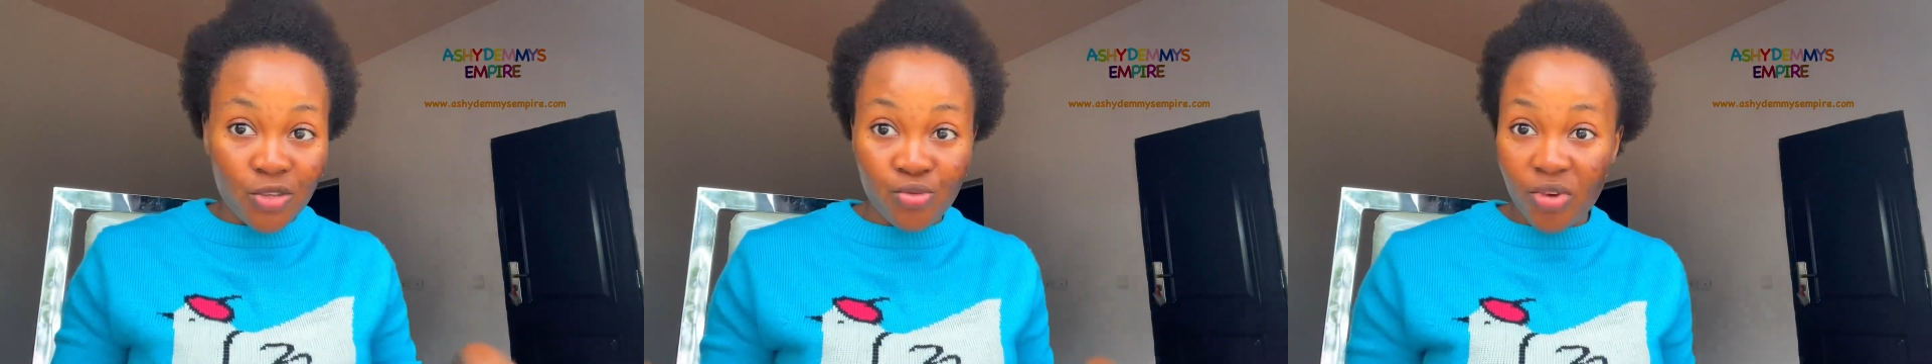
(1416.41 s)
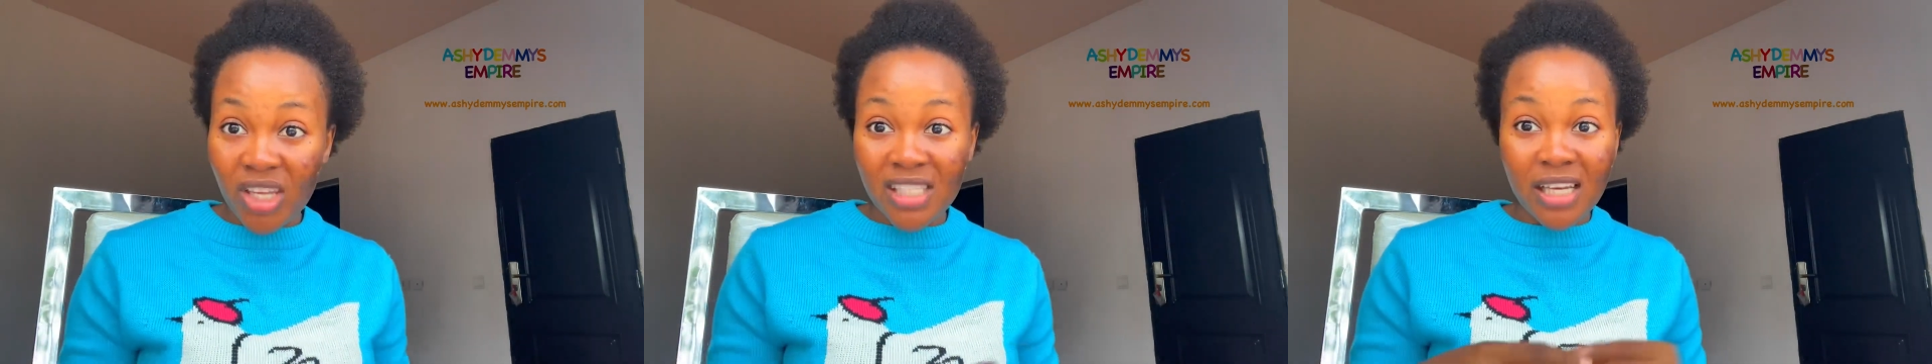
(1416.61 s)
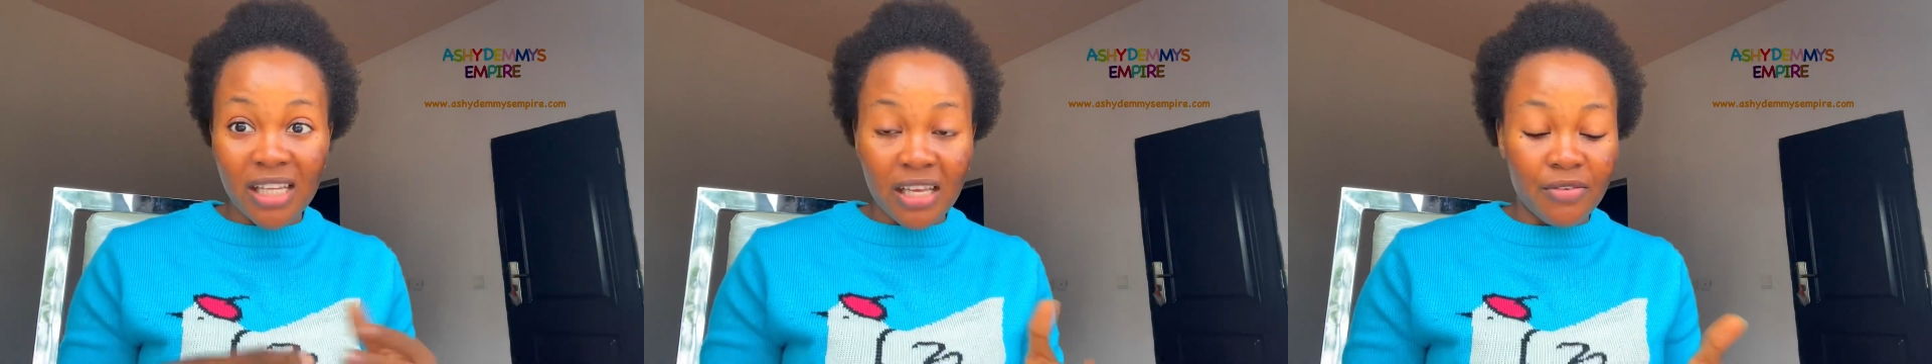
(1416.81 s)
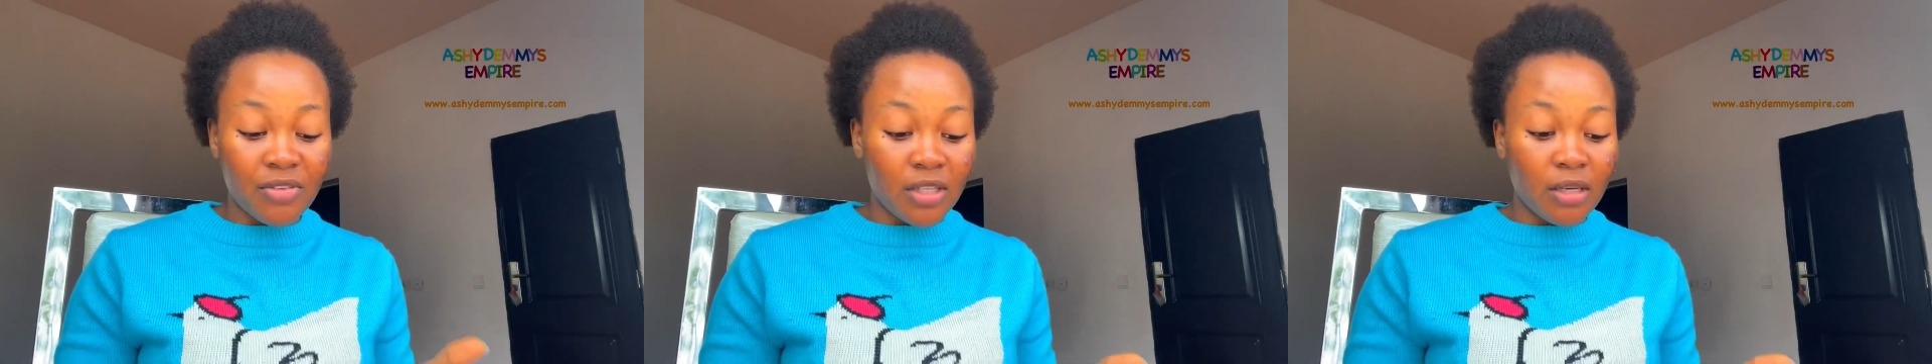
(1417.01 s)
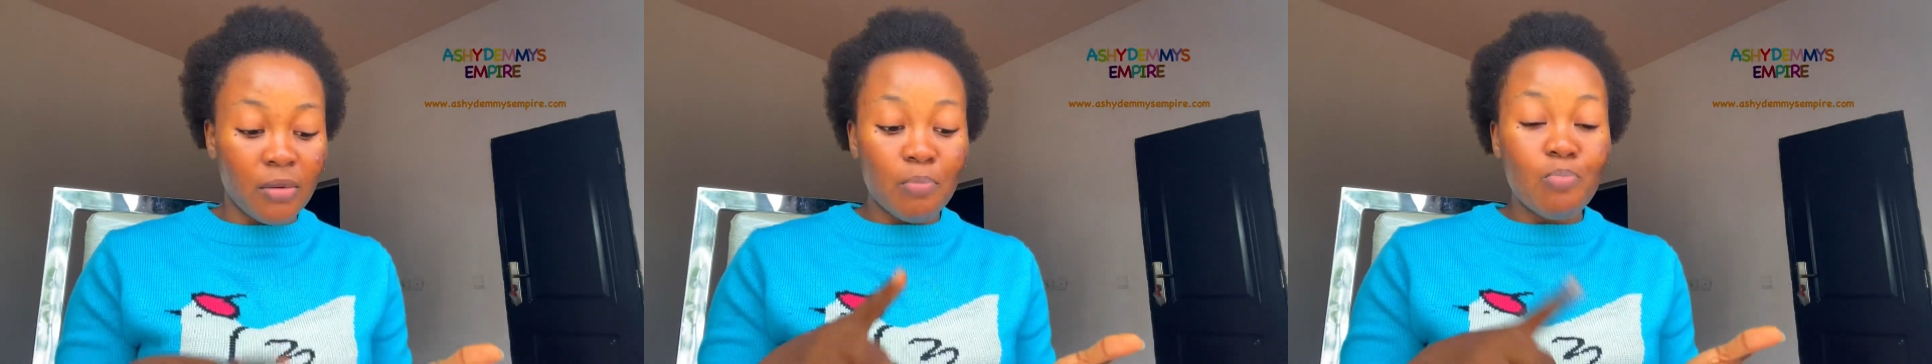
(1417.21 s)
ready and
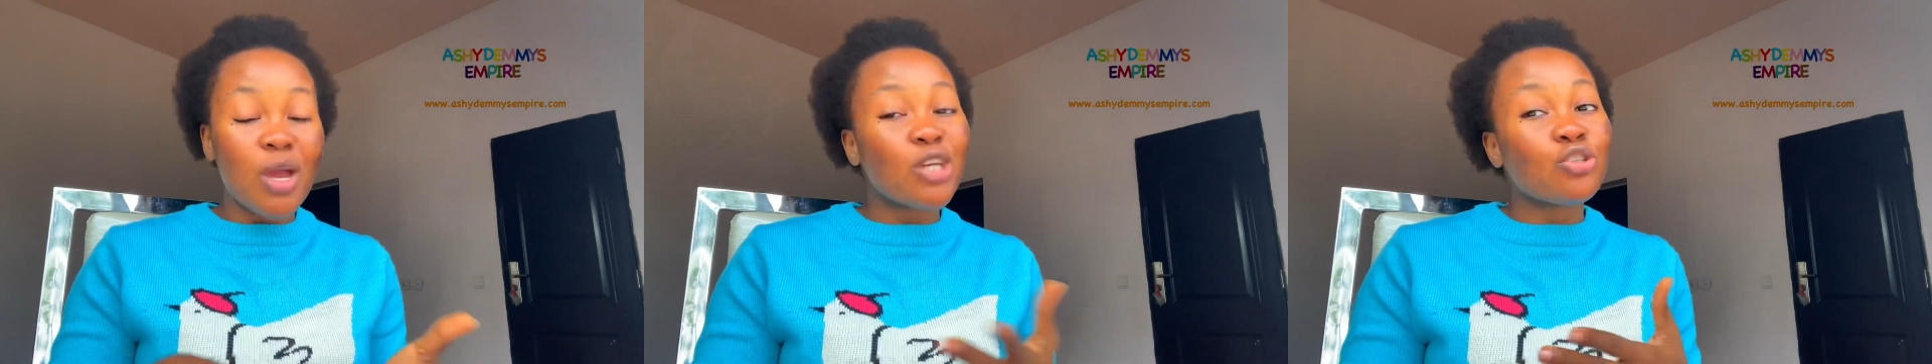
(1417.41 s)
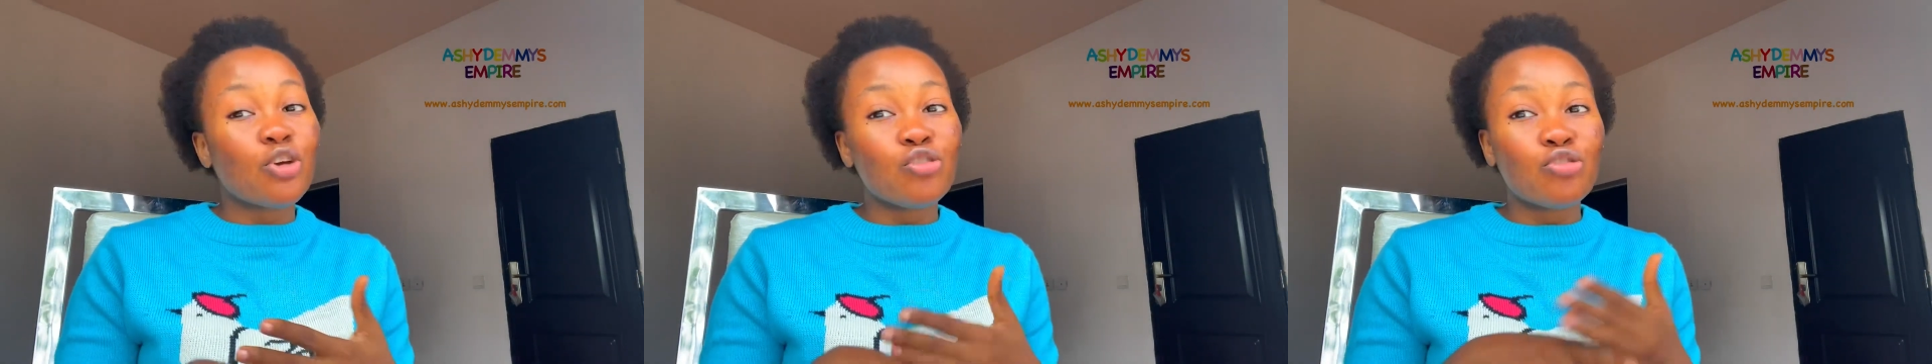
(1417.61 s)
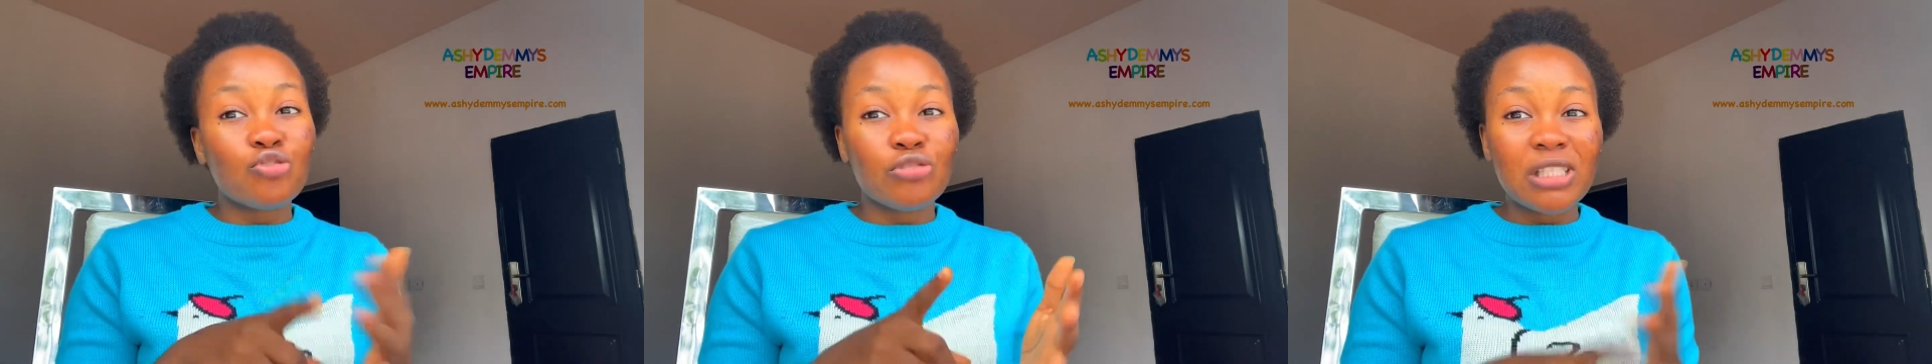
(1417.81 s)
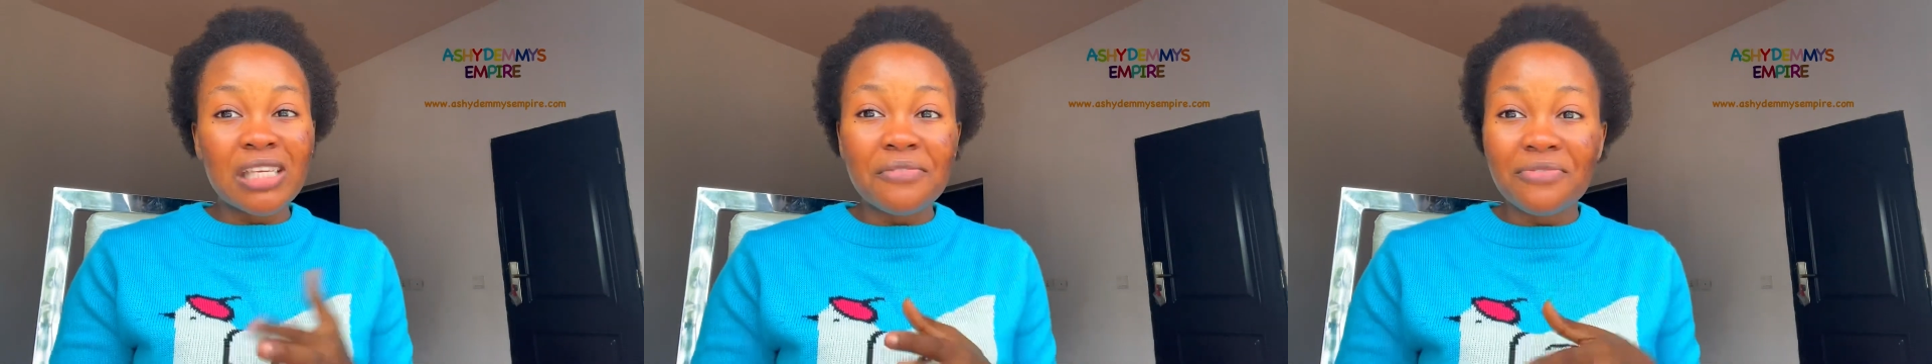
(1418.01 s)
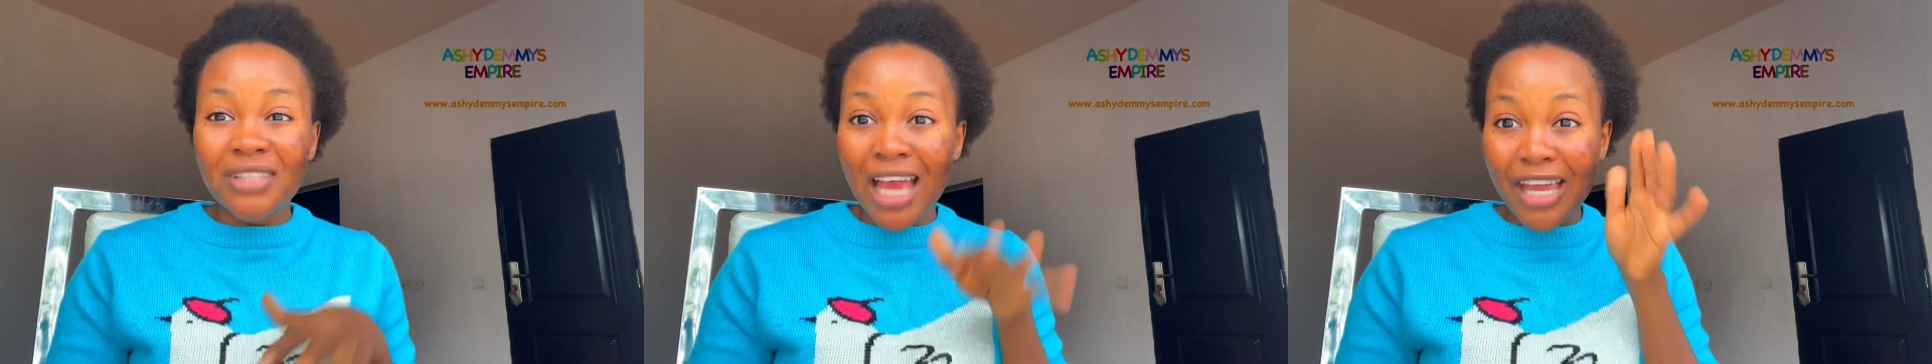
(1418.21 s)
everything, make sure you
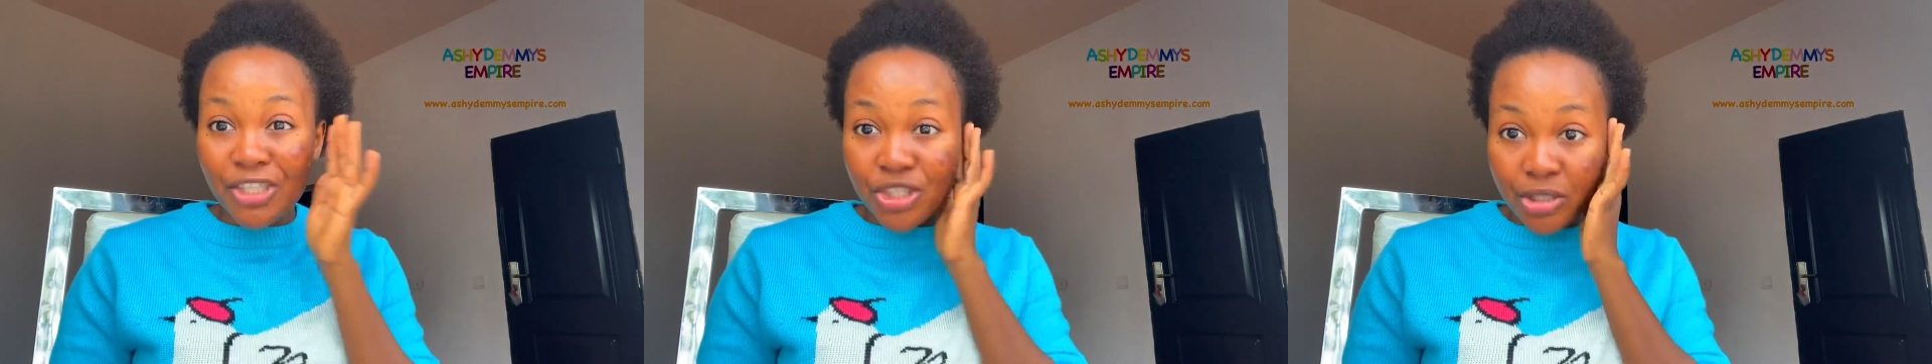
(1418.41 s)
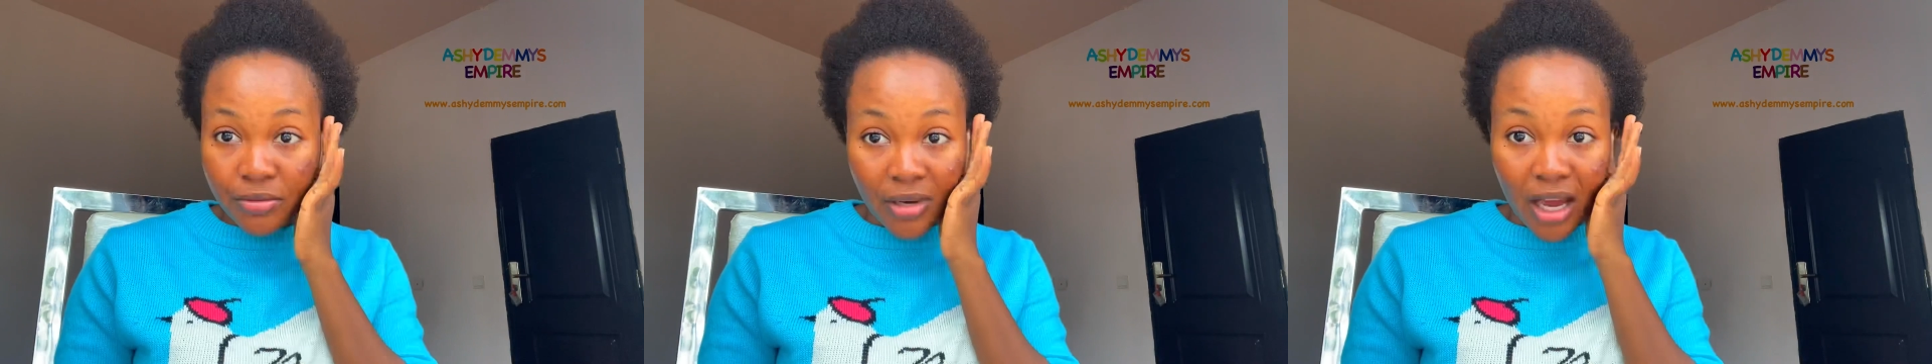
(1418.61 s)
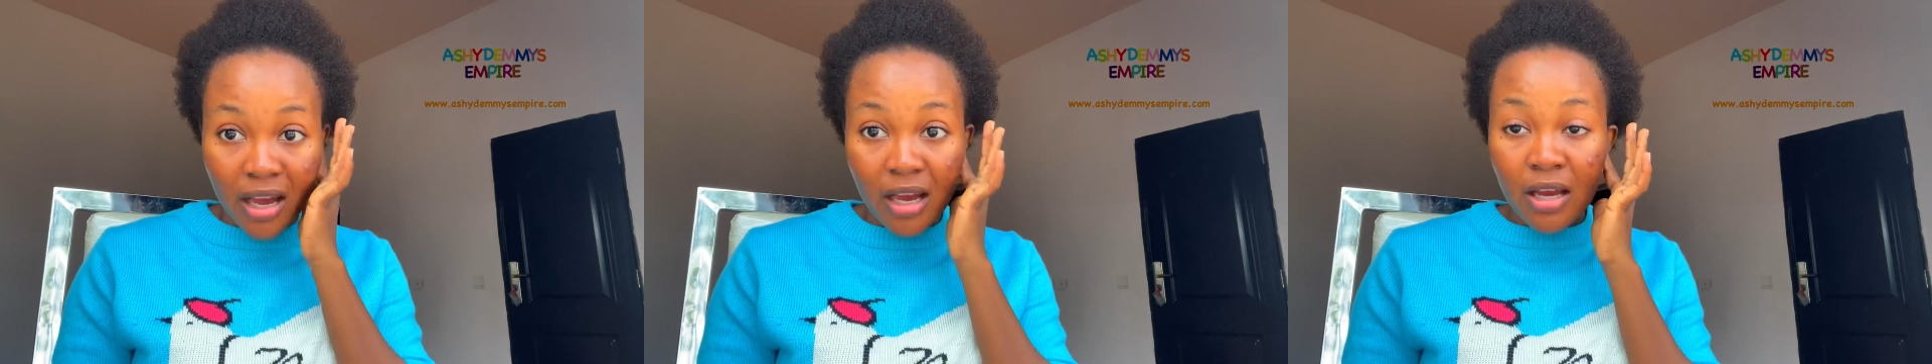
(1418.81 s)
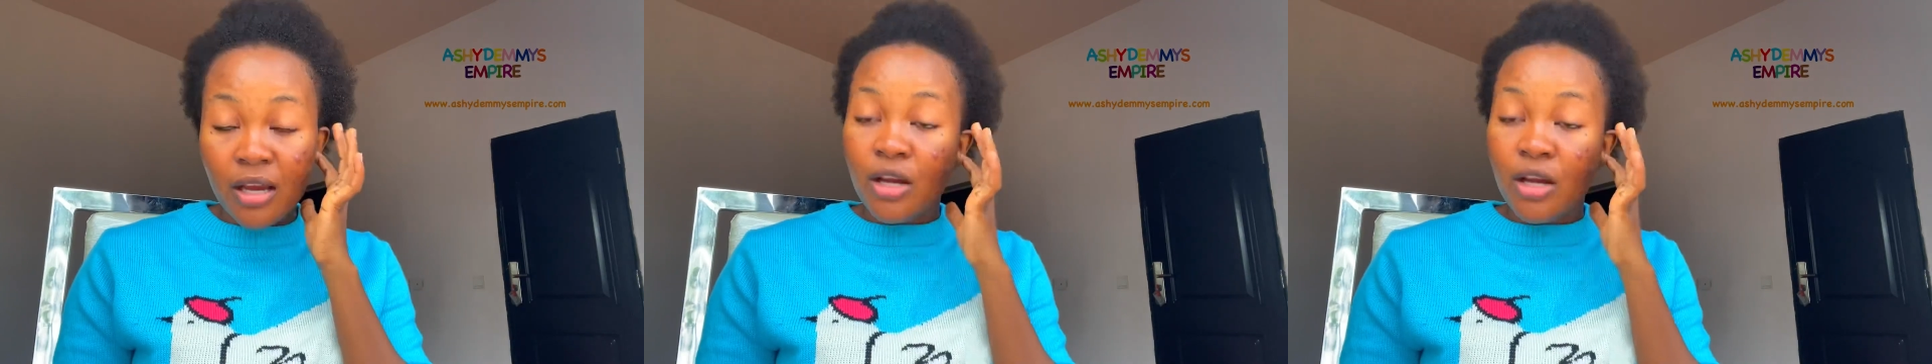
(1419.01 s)
leave Nigeria